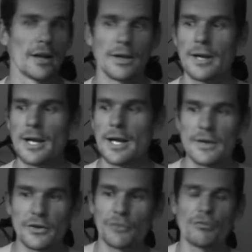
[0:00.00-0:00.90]
and
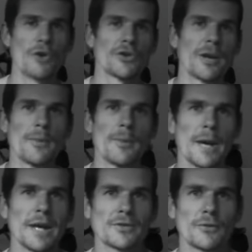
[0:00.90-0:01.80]
just throws up in the
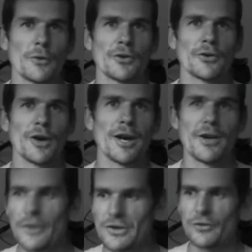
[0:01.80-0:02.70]
beach for the die, and
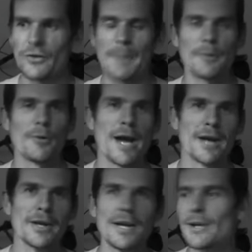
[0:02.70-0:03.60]
the fish is flapping
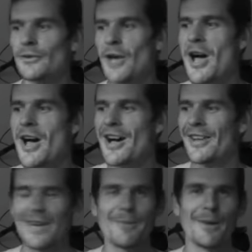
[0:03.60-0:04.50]
around. So
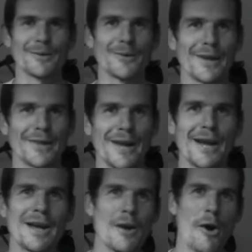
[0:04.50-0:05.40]
I'm like, fuck
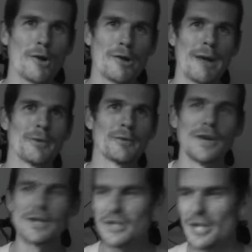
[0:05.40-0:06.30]
that. I grab the
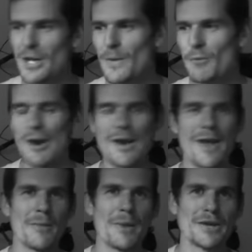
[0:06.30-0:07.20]
fish, run
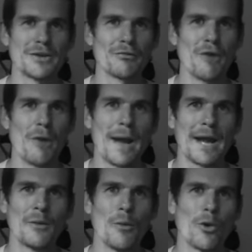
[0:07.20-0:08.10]
down the beach, and throw it back
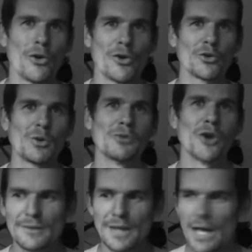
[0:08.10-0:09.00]
in the water, and it swims
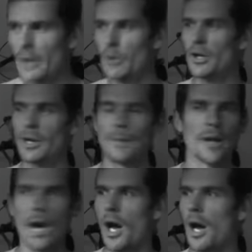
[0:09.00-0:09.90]
off. And they're looking at me like,